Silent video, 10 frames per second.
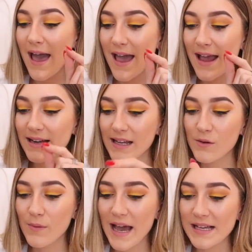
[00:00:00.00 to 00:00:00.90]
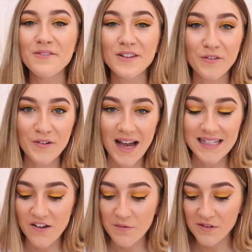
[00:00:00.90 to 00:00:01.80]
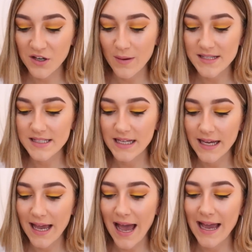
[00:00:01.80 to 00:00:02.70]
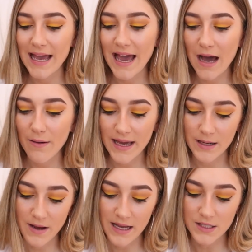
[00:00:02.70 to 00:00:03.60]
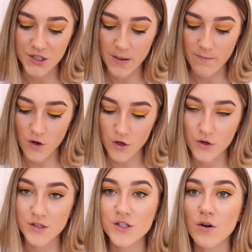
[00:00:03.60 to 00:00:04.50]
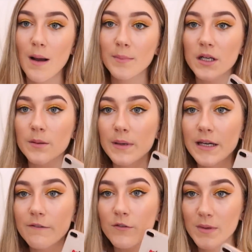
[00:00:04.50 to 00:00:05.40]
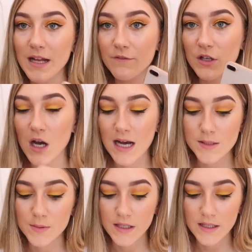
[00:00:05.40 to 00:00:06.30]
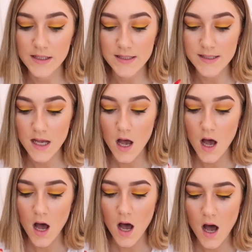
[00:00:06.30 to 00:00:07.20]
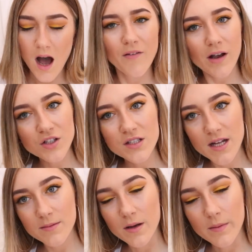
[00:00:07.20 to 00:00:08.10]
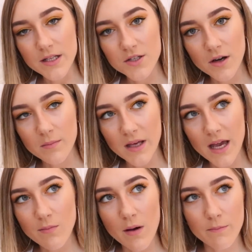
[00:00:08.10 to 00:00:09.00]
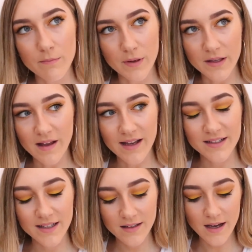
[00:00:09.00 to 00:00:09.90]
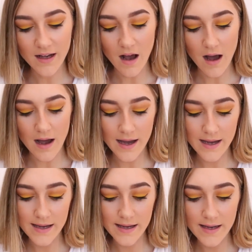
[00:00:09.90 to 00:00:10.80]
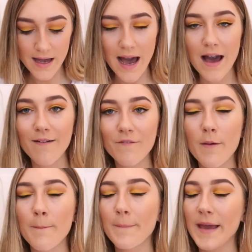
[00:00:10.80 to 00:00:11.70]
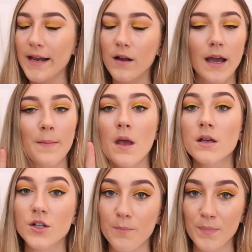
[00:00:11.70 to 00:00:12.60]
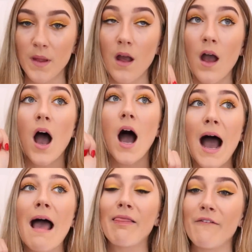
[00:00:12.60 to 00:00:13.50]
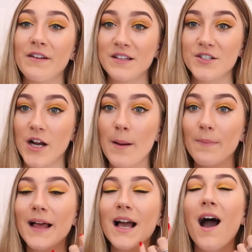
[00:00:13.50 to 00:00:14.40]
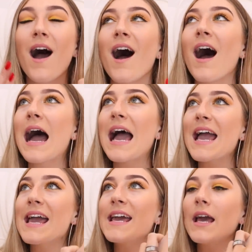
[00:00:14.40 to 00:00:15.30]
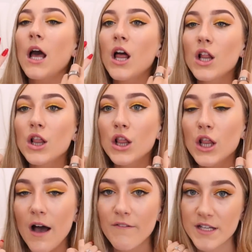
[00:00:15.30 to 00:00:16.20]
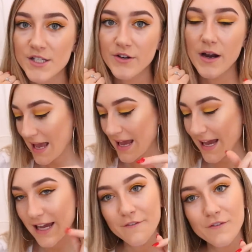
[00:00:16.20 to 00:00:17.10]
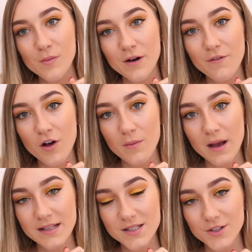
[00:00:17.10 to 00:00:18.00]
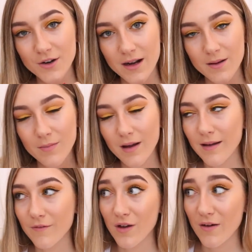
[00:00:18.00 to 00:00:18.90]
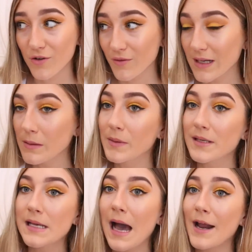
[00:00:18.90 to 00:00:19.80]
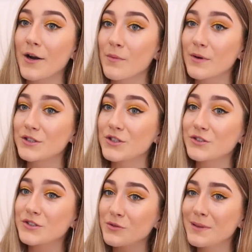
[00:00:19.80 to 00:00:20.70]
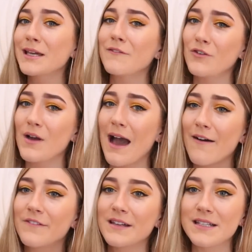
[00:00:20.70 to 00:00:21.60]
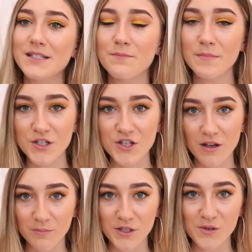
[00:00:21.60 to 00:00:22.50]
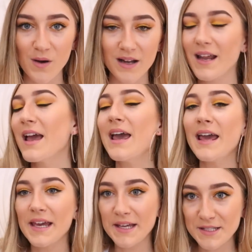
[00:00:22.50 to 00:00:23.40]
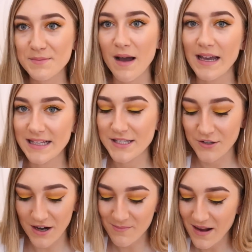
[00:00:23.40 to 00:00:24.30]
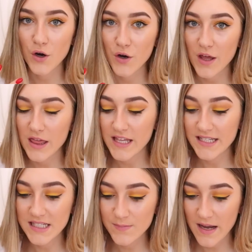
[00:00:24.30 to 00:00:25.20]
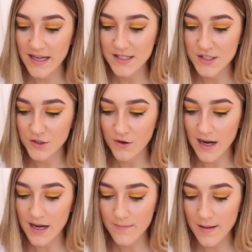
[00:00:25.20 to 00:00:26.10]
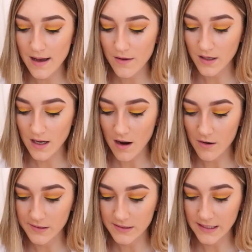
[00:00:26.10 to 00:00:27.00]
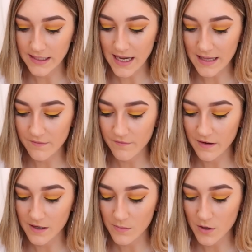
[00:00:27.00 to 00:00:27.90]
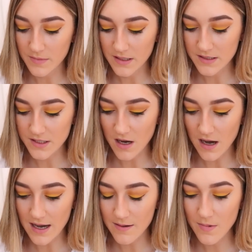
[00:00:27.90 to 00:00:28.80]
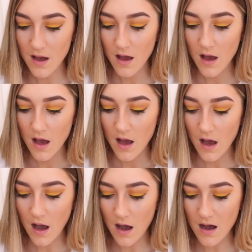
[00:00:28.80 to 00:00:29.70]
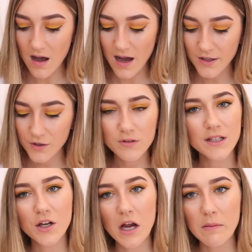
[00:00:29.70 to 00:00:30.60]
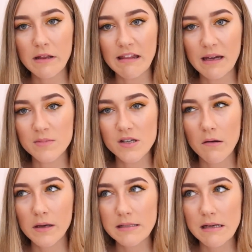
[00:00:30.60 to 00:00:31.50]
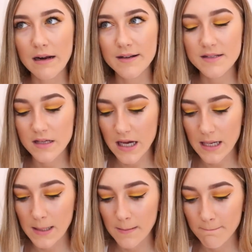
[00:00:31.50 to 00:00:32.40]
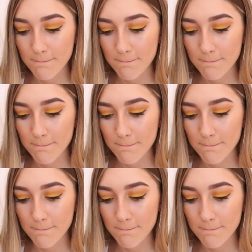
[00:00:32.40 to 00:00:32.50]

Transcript: Anyway, a lot of you guys have been requesting a how I edit my Instagram photos, so I'm going to be filming that for you guys because I've actually stepped up my Instagram game a bit lately. Like I have been, okay, stop. I love Instagram. Like I love Instagram. If you want to follow my Instagram, if you haven't already, because I don't know what you're doing if you haven't, Miss Charlotte Beauty 1 is my Instagram name. So this is my Instagram currently at the very moment in time. I don't really know how my theme's going. It's kind of just like,